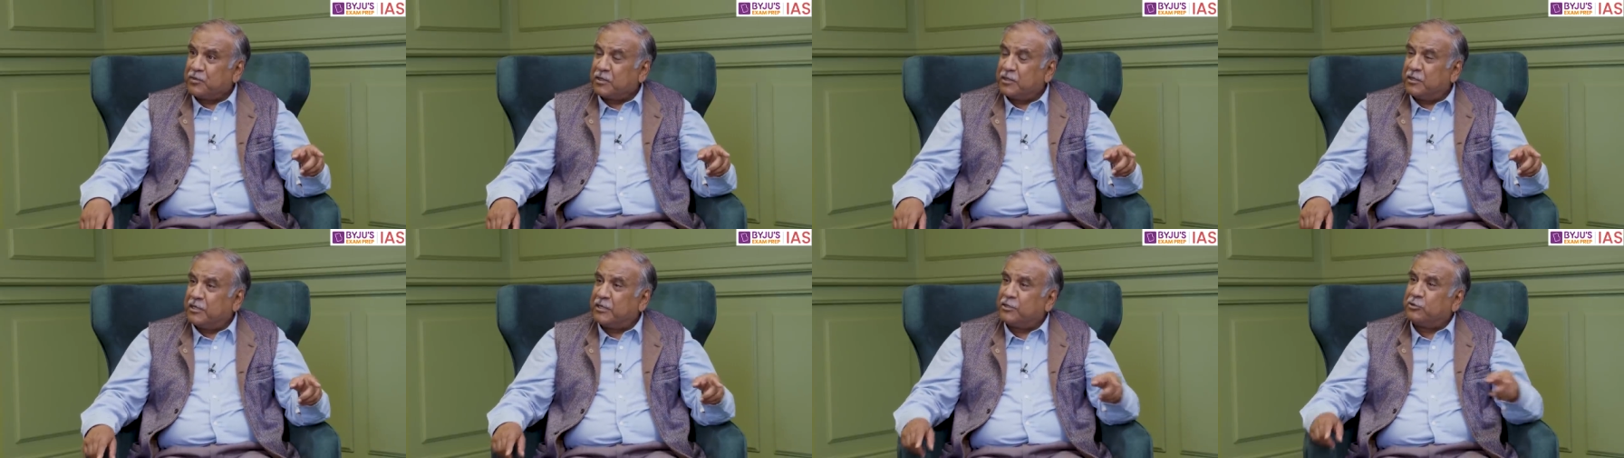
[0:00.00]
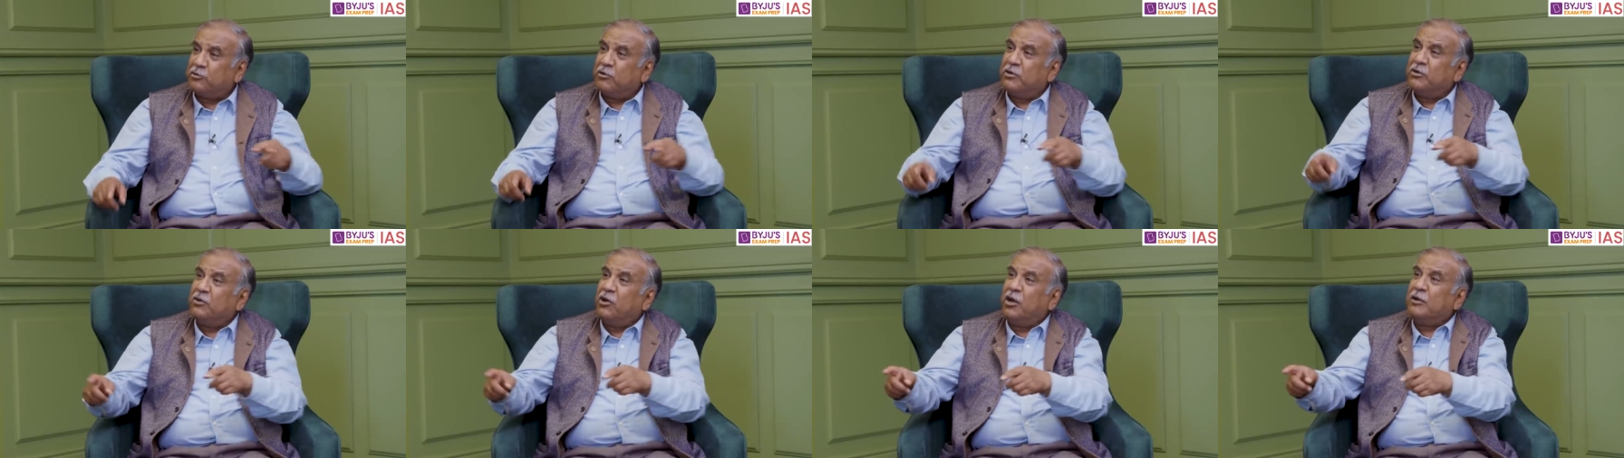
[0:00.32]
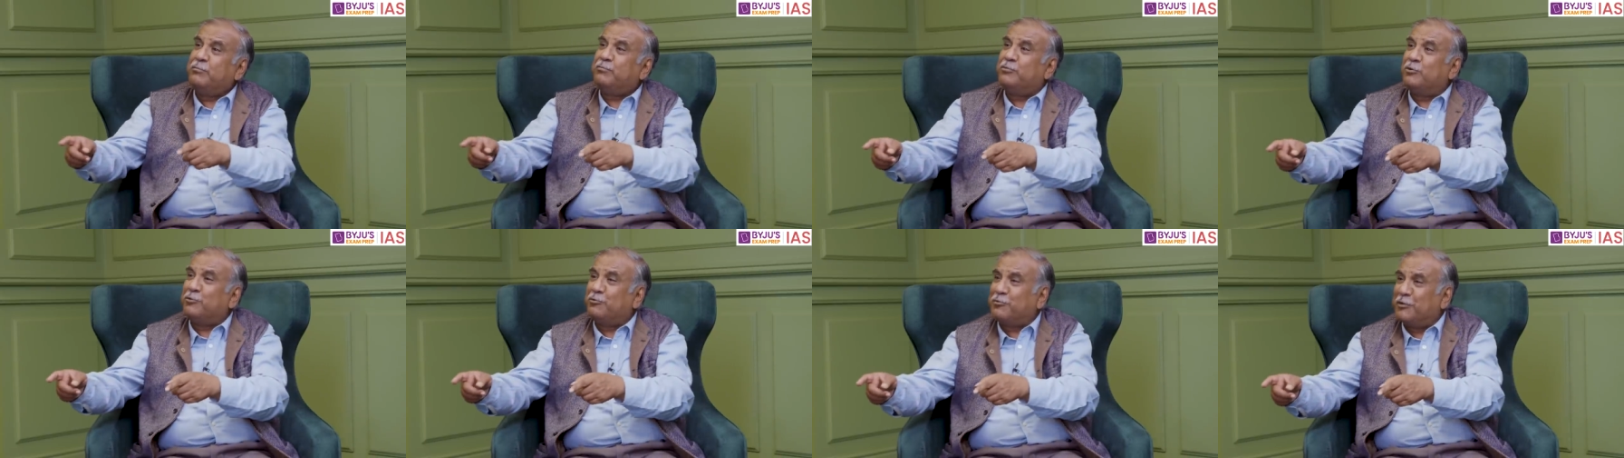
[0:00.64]
that you are
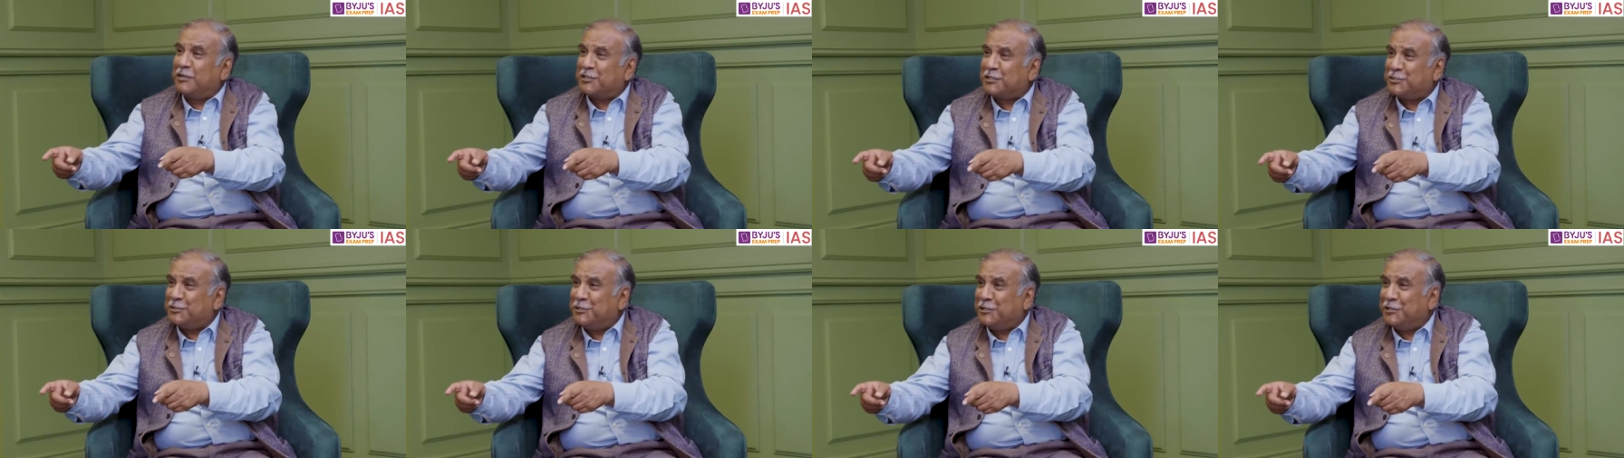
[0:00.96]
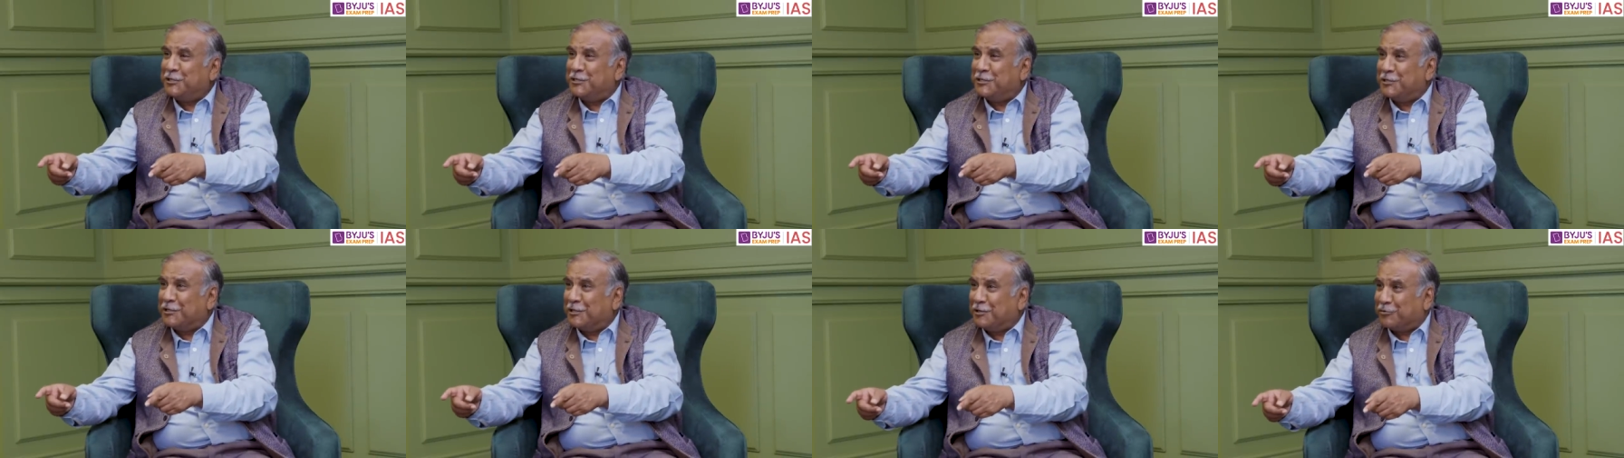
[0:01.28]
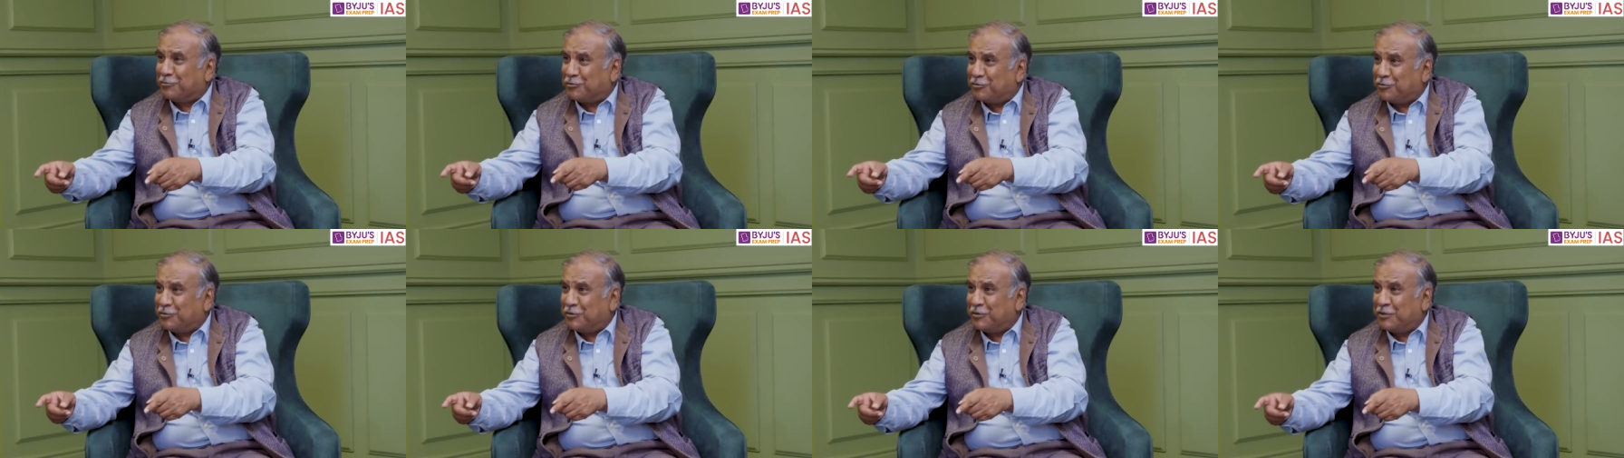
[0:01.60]
not professional
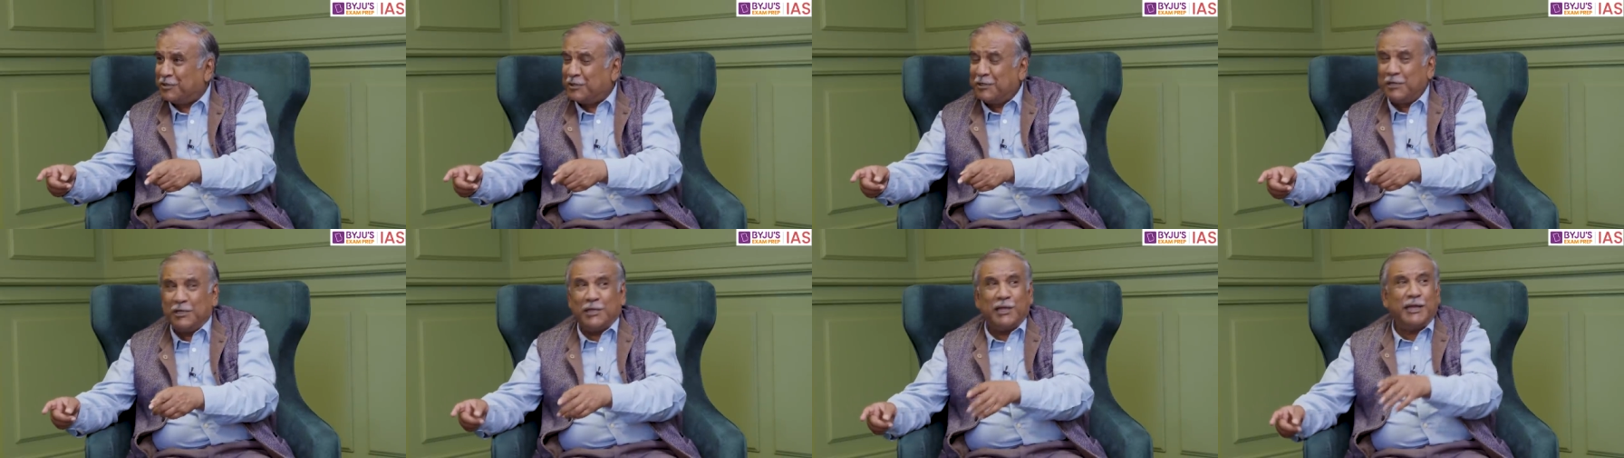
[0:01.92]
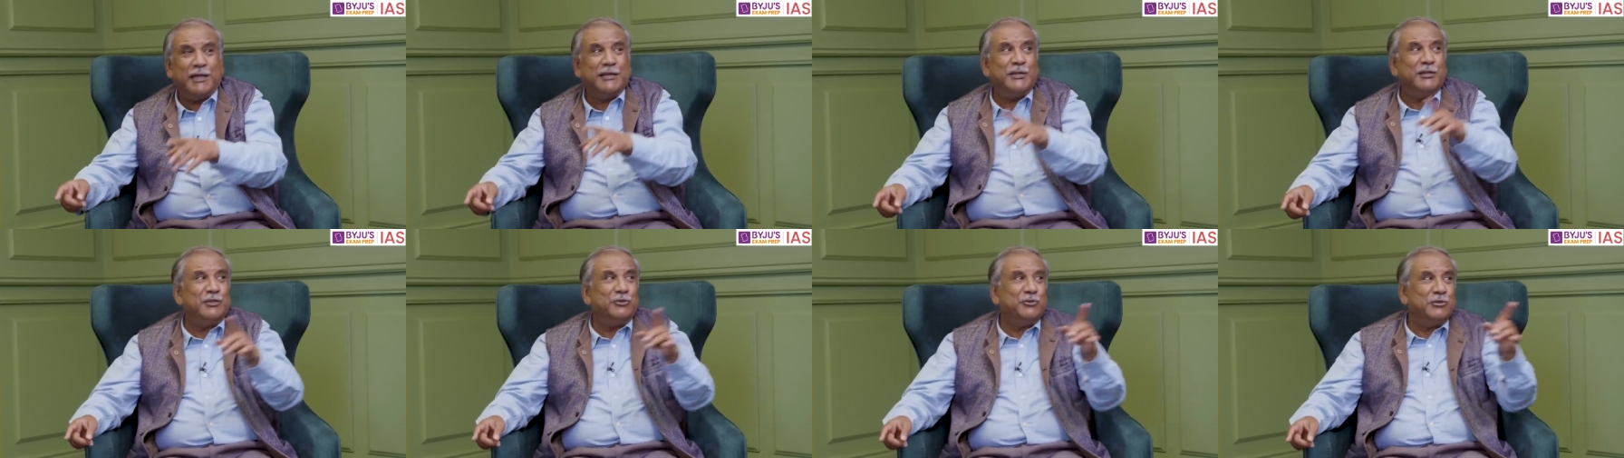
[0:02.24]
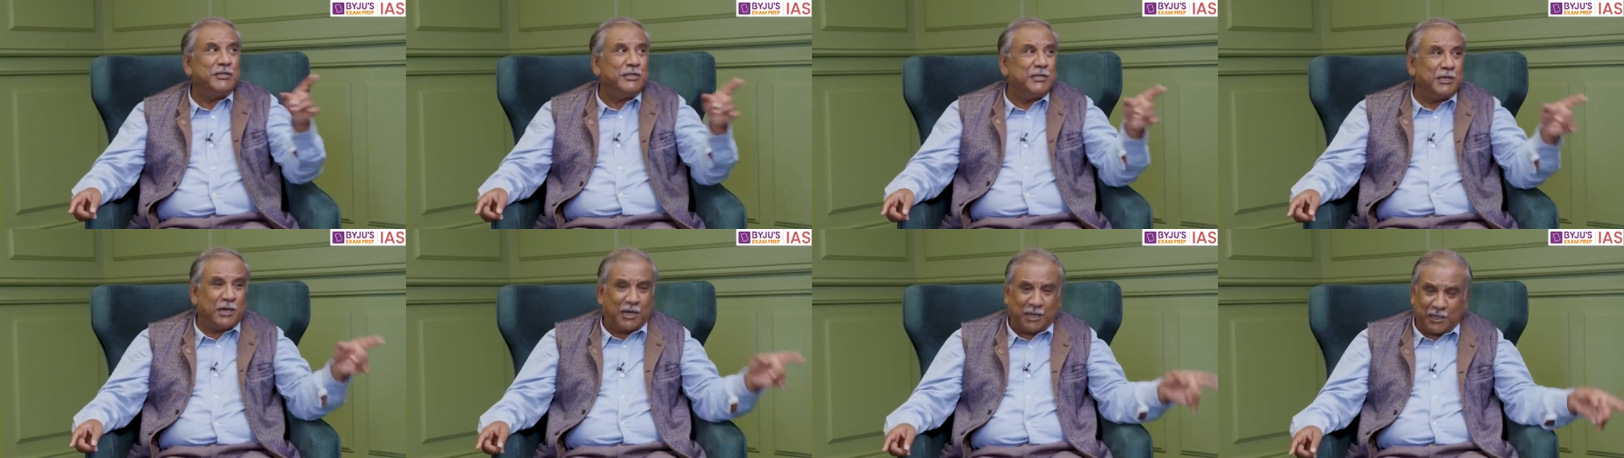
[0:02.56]
enough, and in
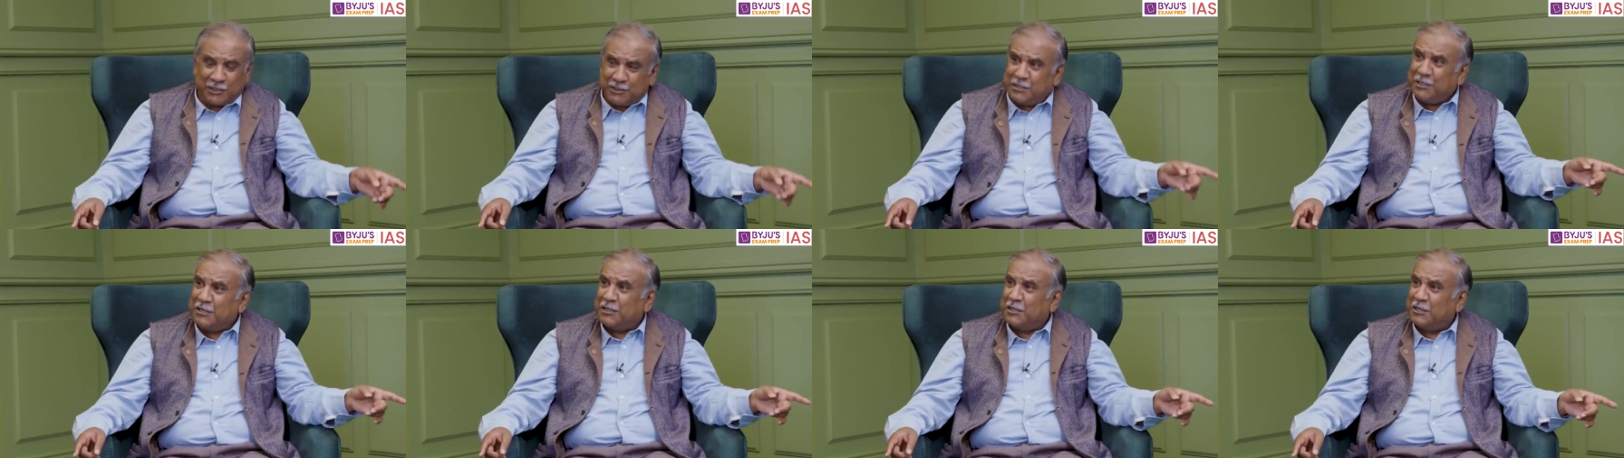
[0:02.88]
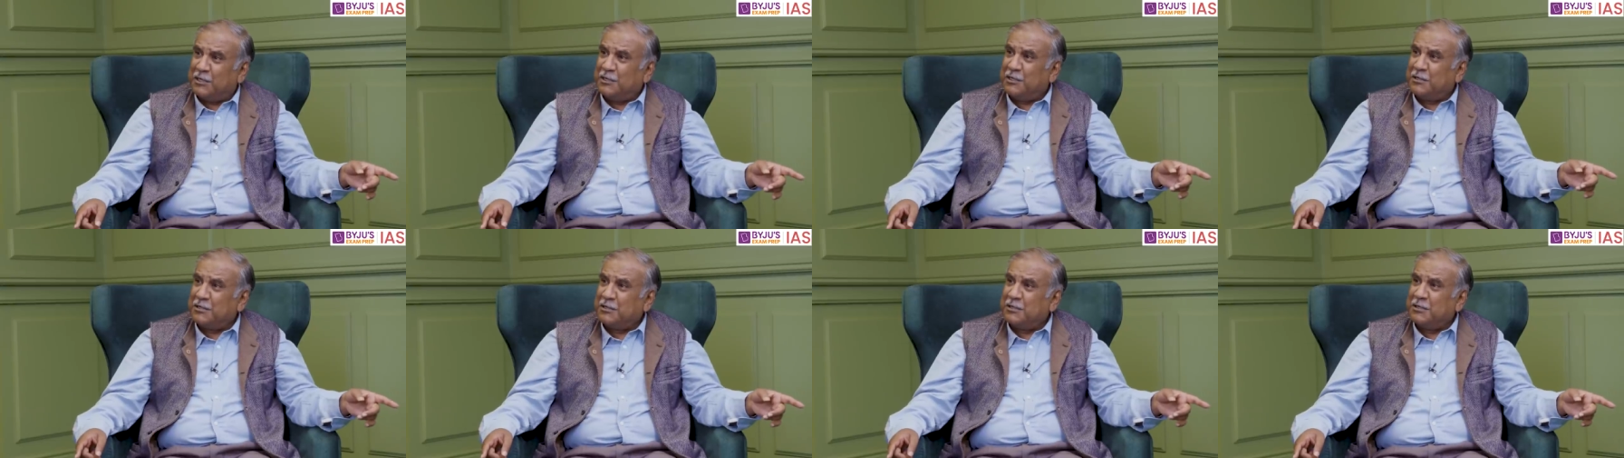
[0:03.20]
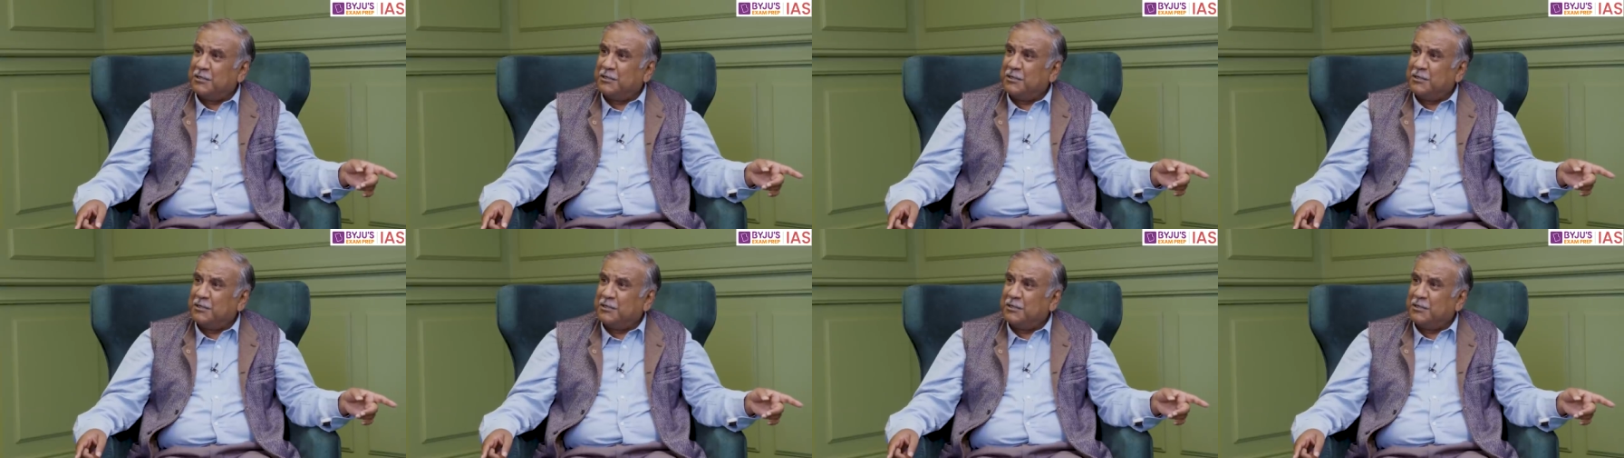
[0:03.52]
the other,